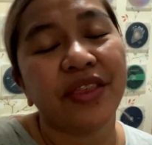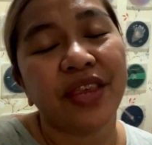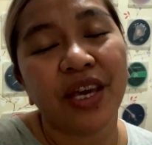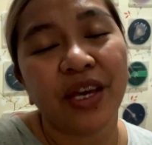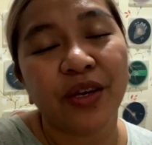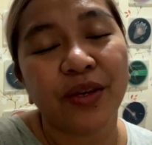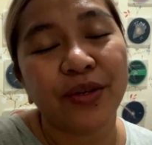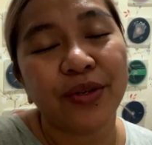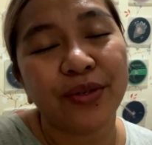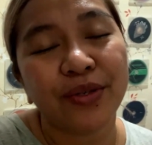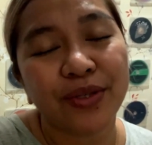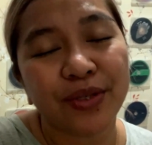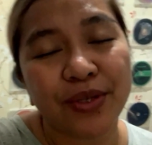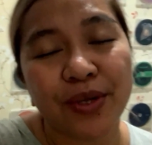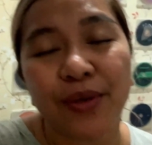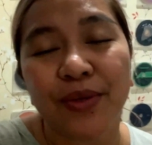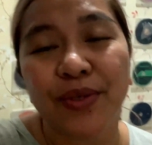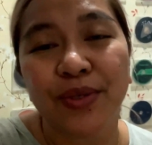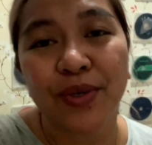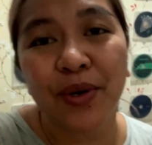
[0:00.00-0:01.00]
Thank you
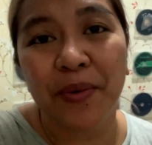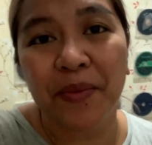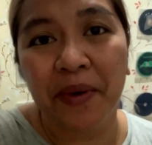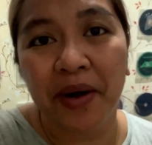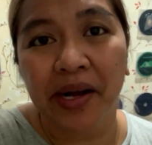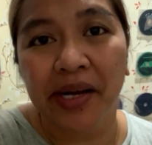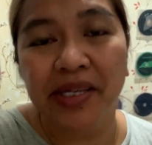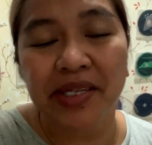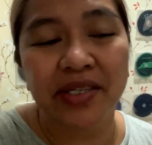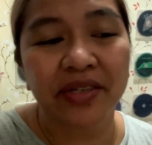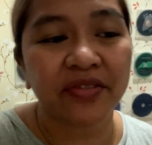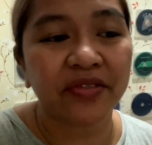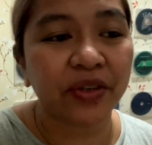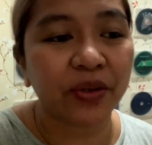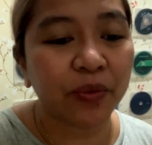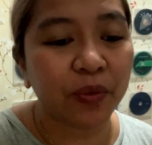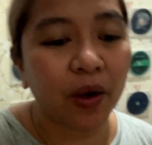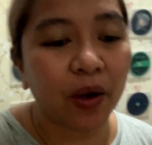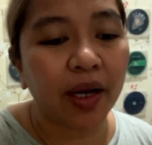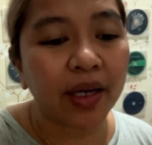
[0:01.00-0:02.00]
so much
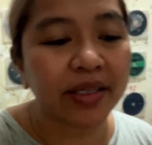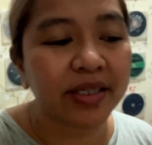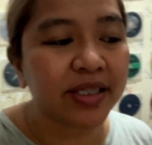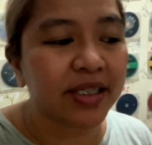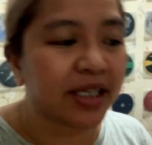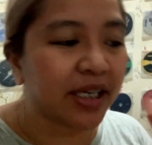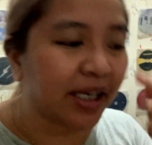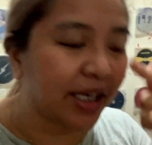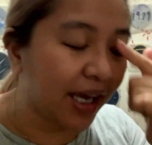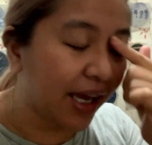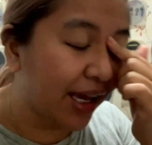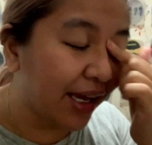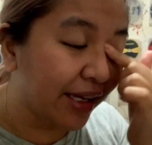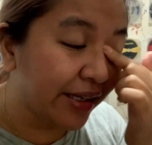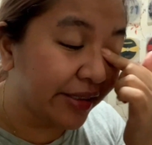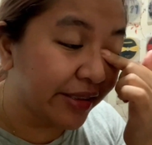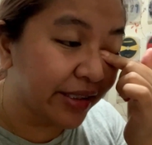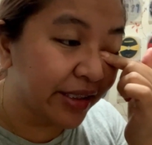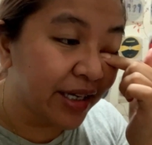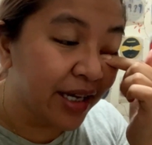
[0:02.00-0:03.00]
for watching,
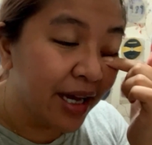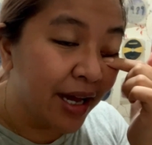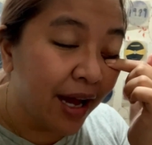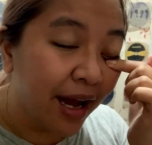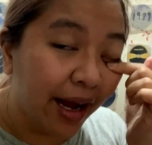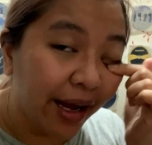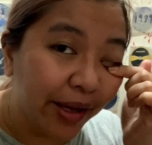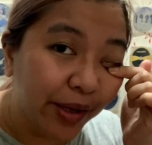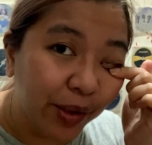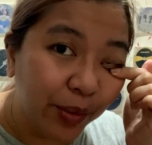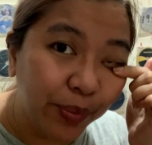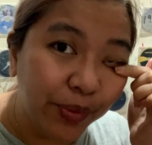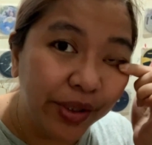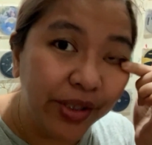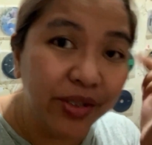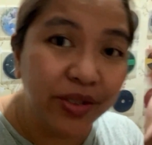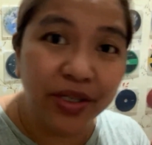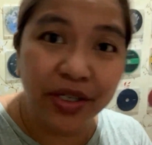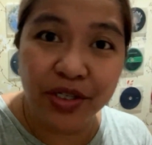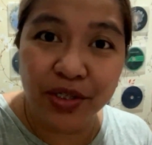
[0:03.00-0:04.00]
and I hope
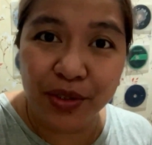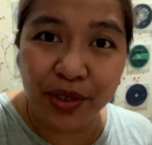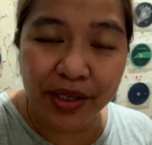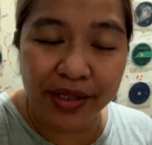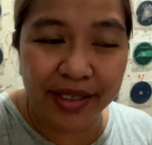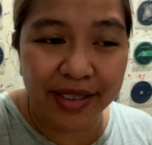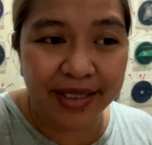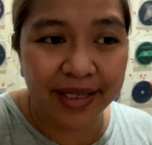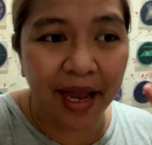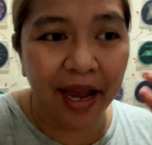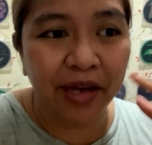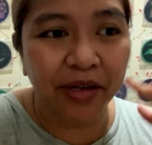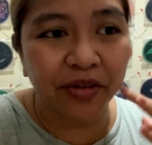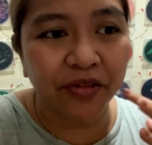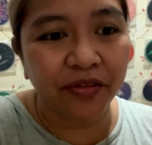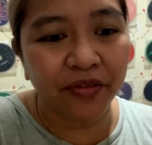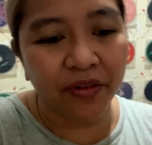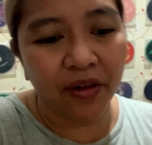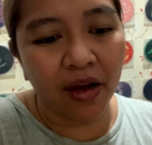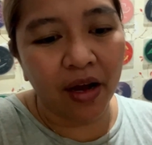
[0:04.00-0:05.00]
that you enjoy this kind
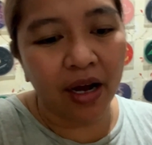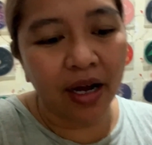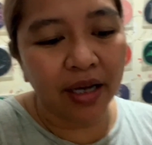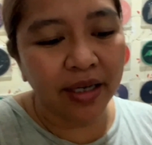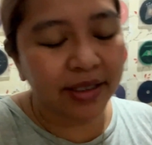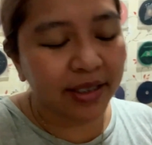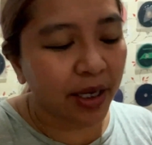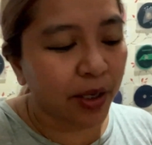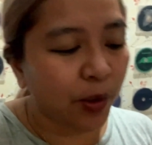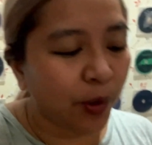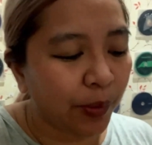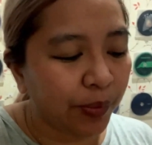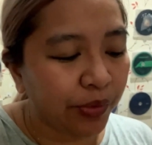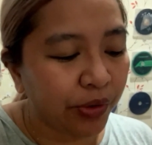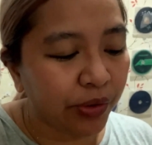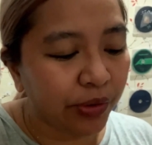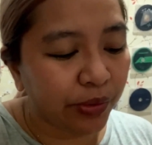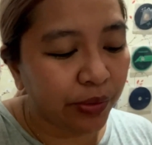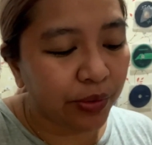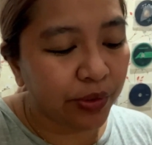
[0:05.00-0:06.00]
of vlogs. I hope
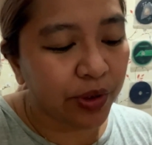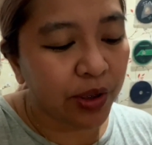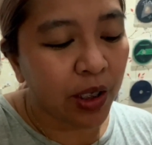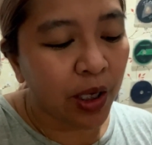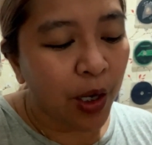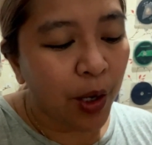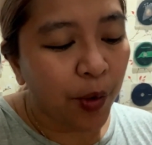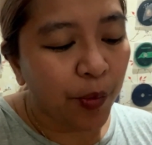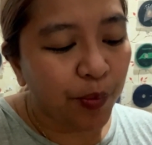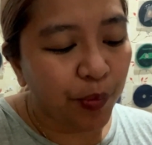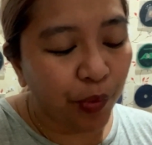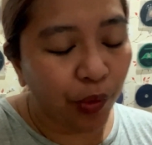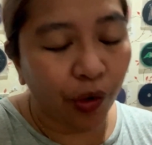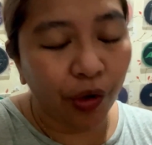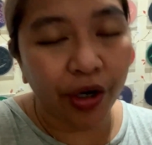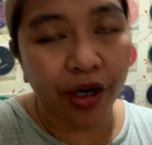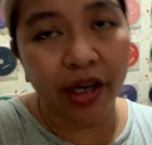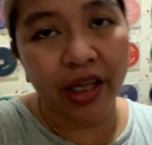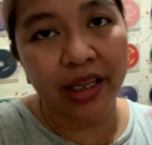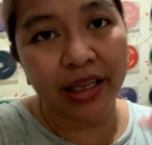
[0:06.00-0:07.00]
to do
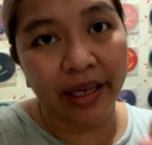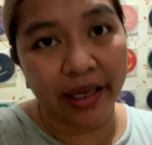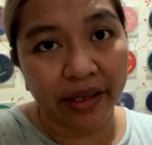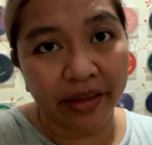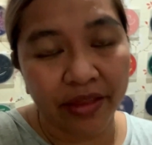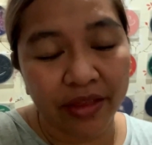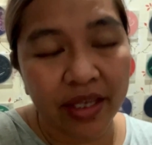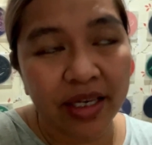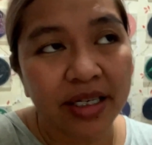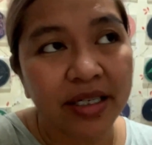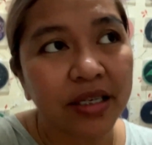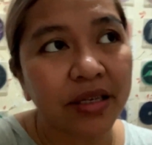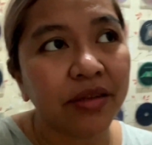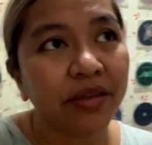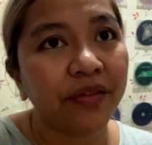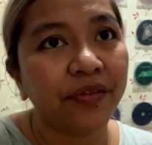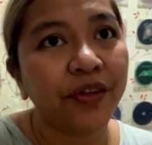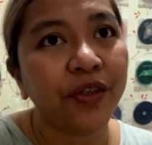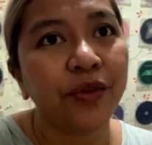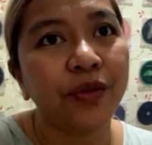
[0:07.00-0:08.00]
more like this in
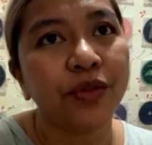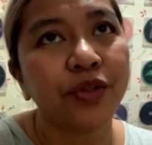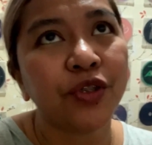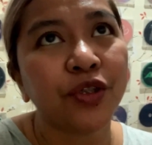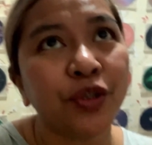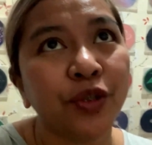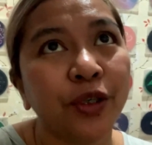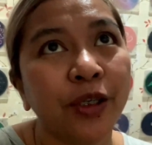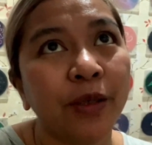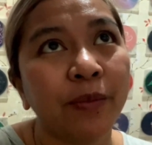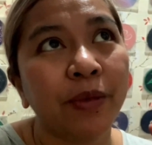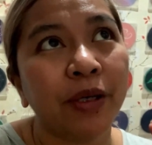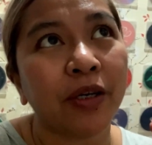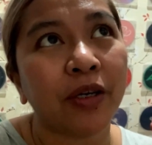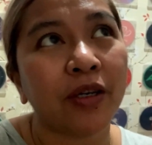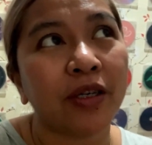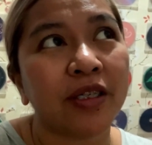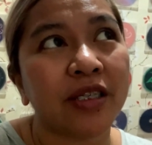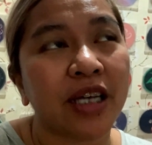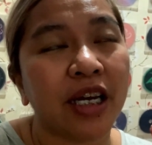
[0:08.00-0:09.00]
the future
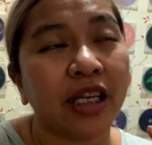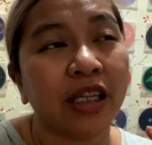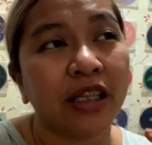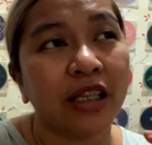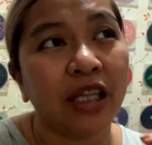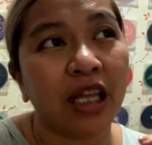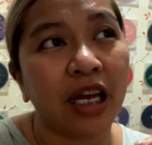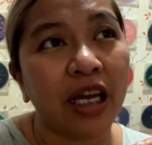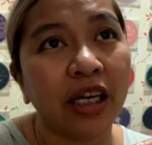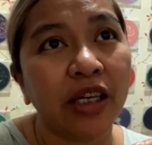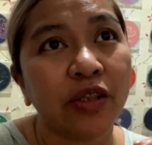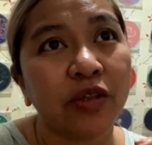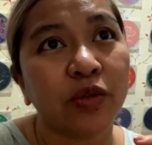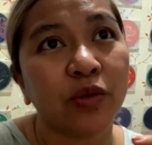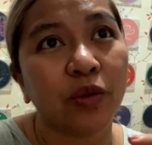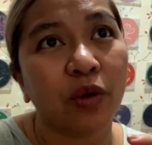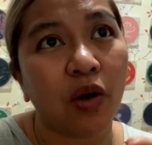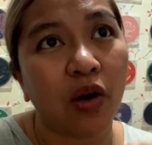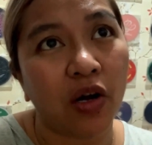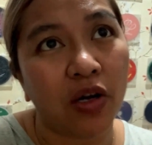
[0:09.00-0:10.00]
because I'd like
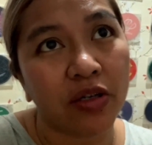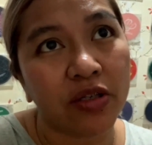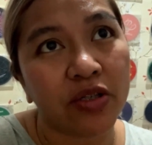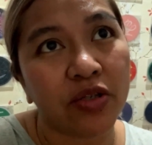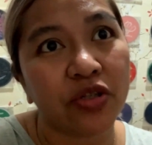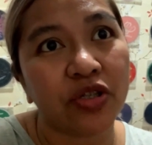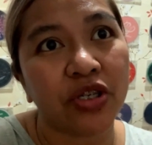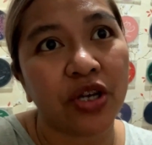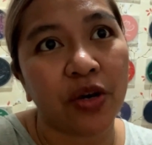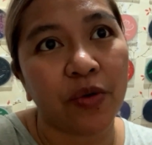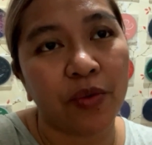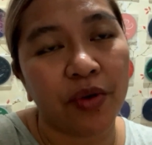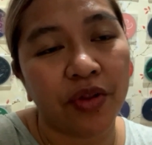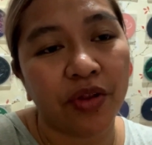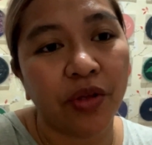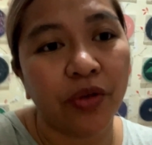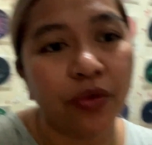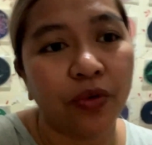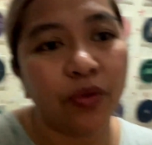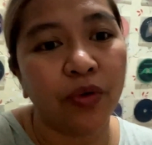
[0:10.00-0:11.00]
to also share with
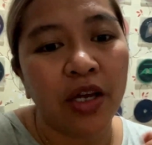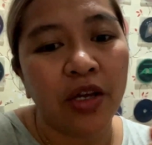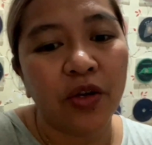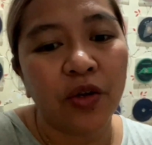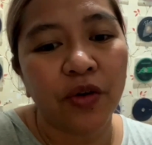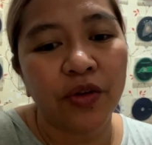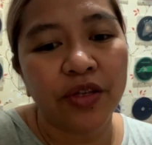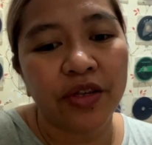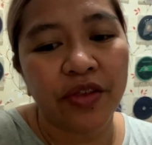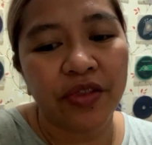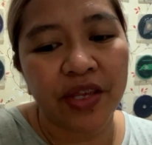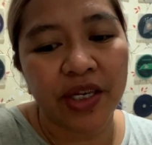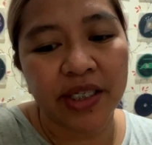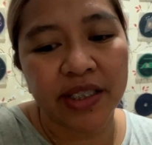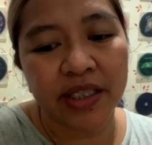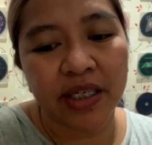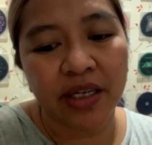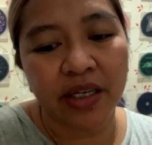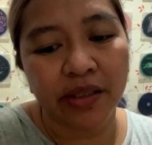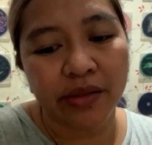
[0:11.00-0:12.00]
you, you know, the things
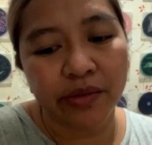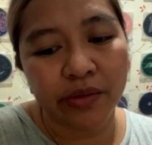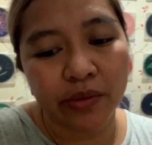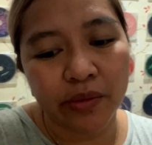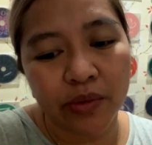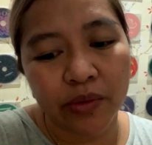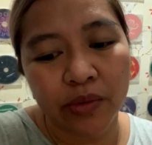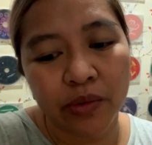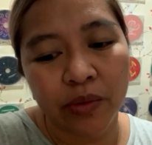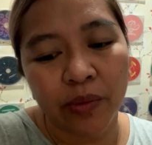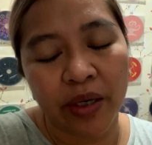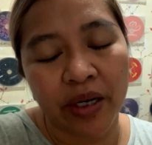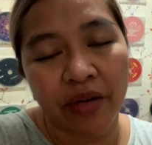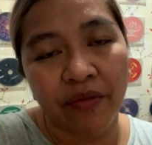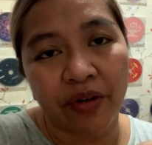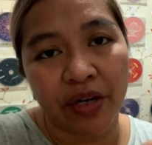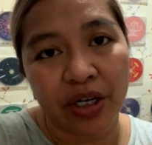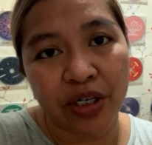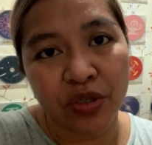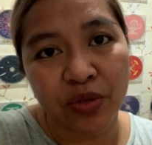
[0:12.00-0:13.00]
that I do
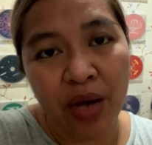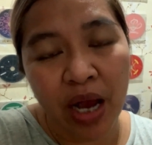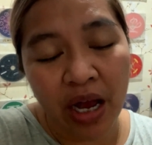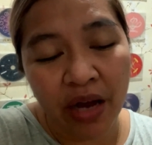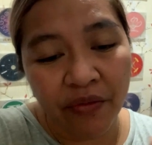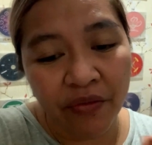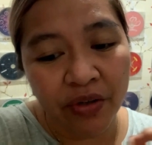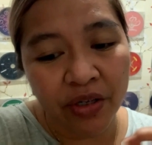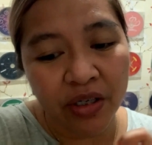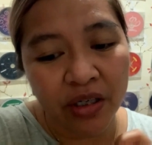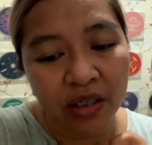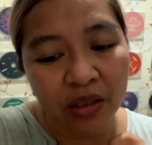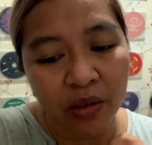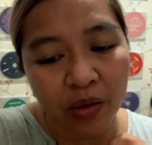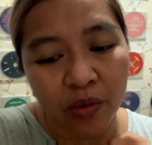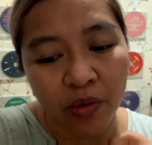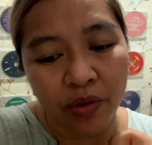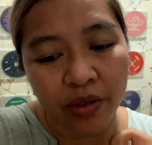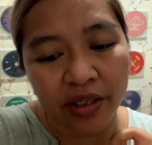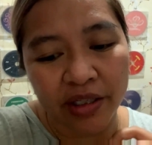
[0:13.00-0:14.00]
whenever I travel,
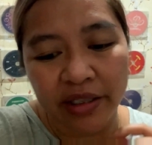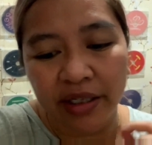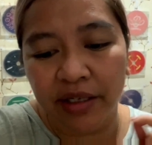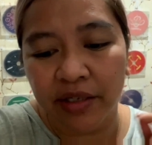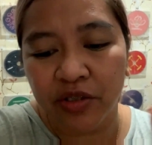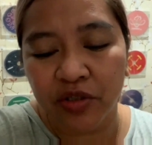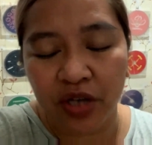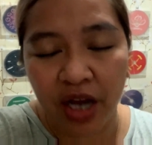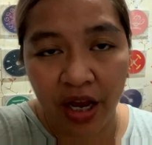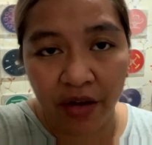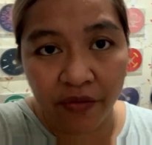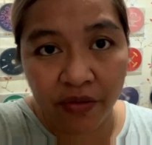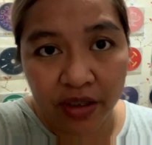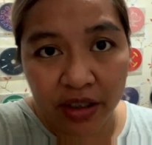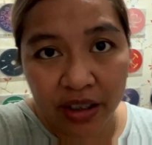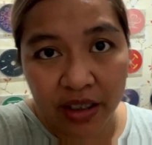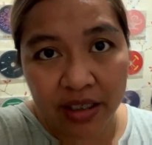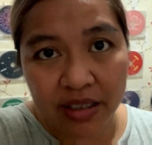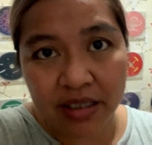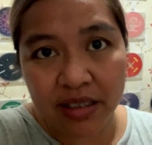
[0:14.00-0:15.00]
or like
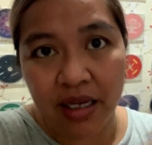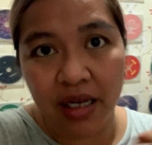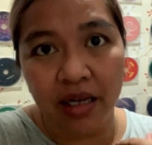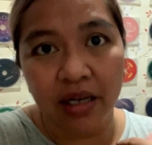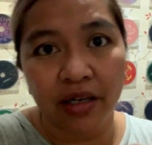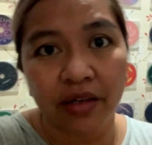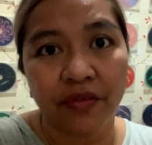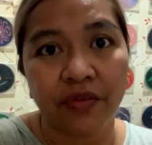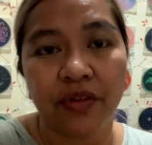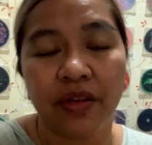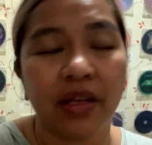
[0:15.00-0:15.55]
traveling itself.